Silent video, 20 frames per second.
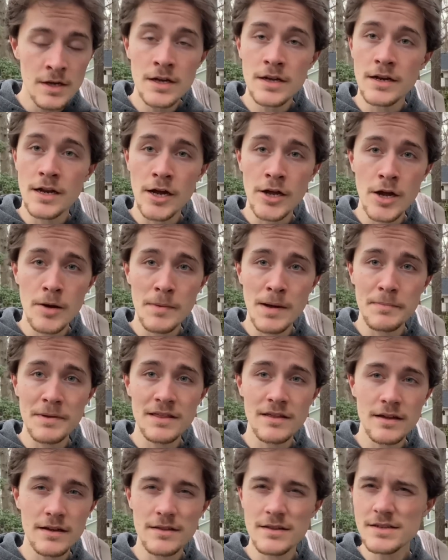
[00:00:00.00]
Now y'all might be
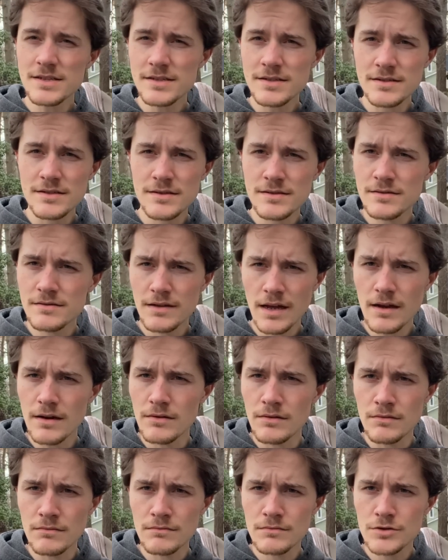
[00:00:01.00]
thinking, this is
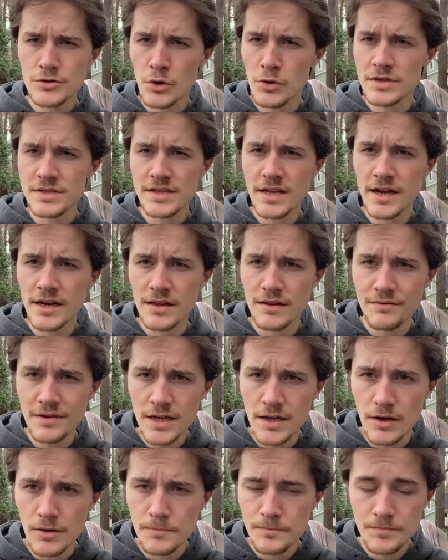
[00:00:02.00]
getting towards the end of the
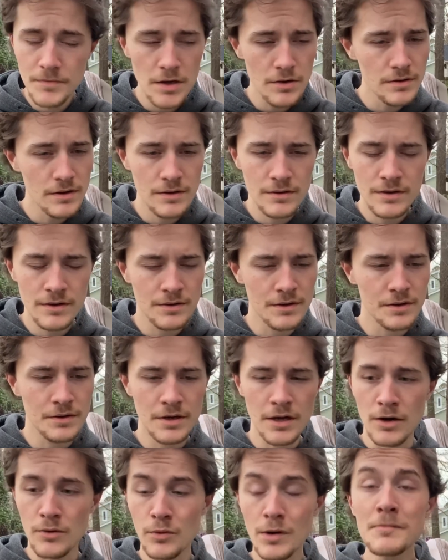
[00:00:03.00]
video. Oh,
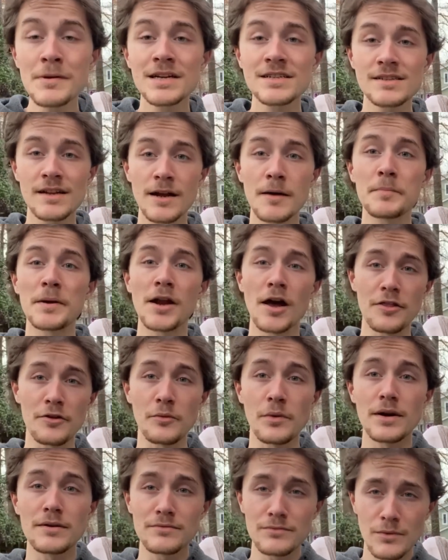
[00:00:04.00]
no. We're mixing up another
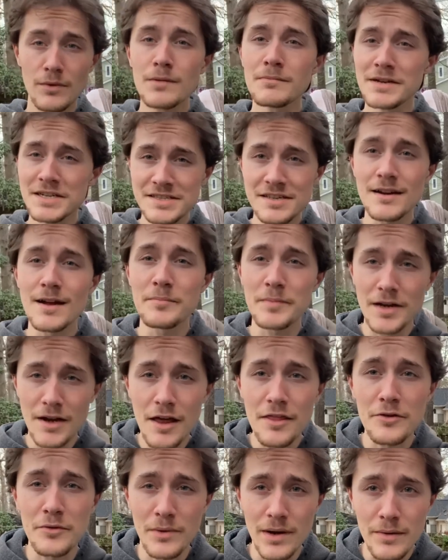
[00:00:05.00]
one. We're mixing up
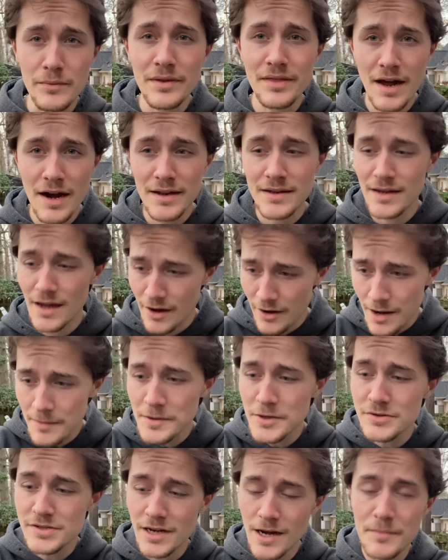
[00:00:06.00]
another one, without a doubt. I'm
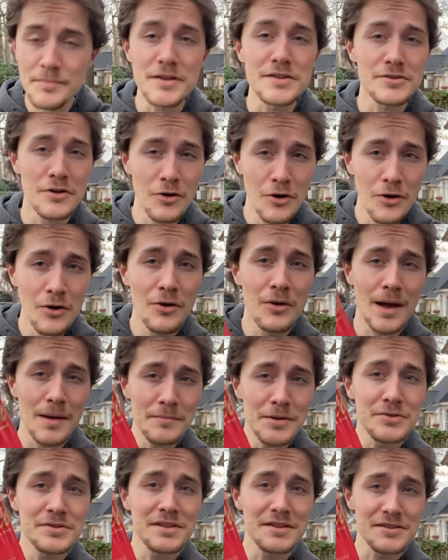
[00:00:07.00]
using this whole
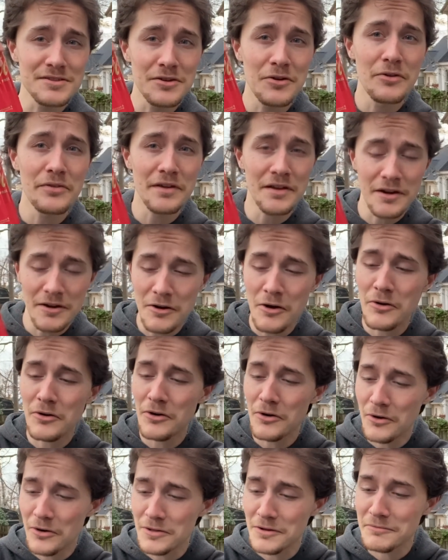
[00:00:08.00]
thing of
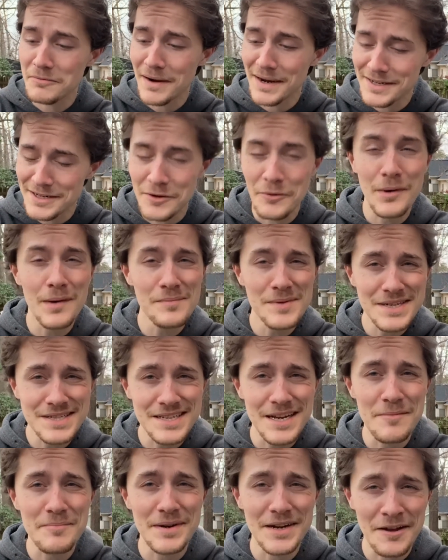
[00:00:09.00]
Coca-Cola right here. We're
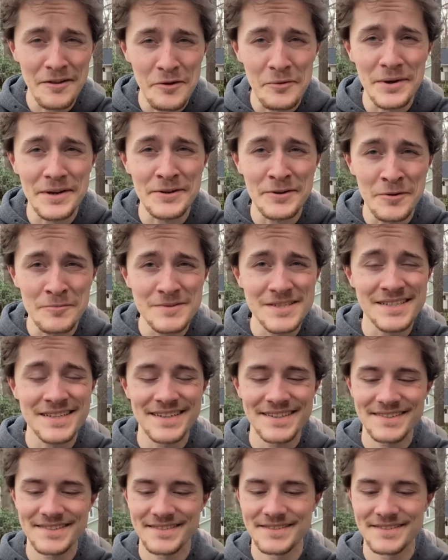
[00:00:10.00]
mixing up another one, you know what I'm saying?